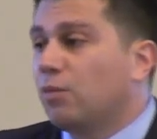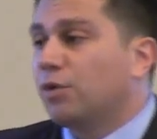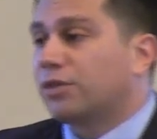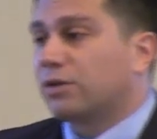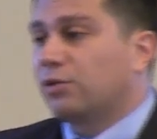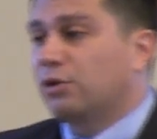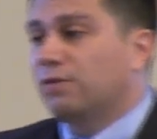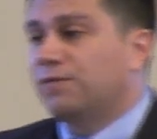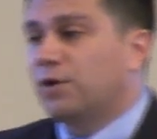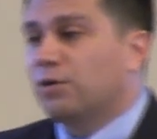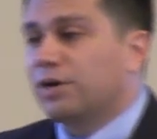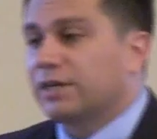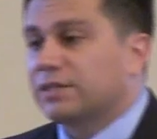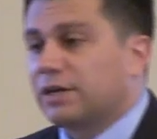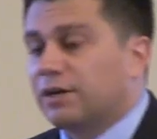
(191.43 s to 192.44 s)
with a real
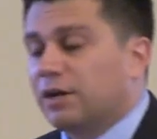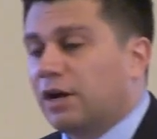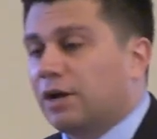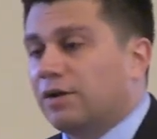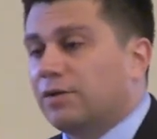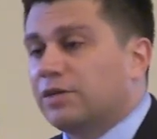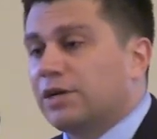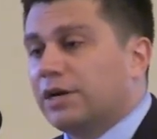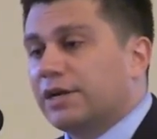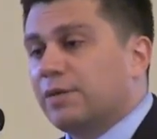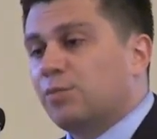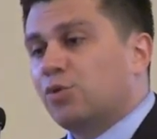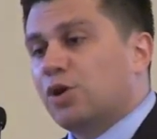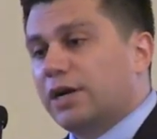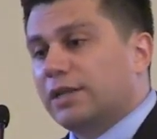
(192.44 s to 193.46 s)
focus on, on
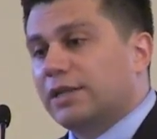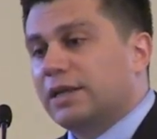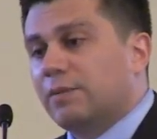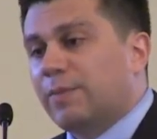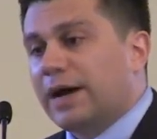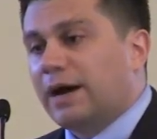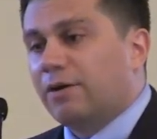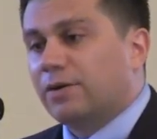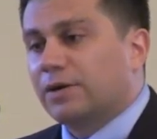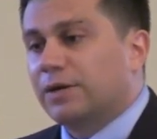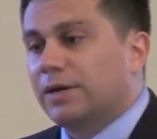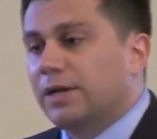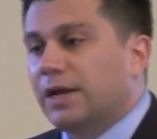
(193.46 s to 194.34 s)
talking broadly about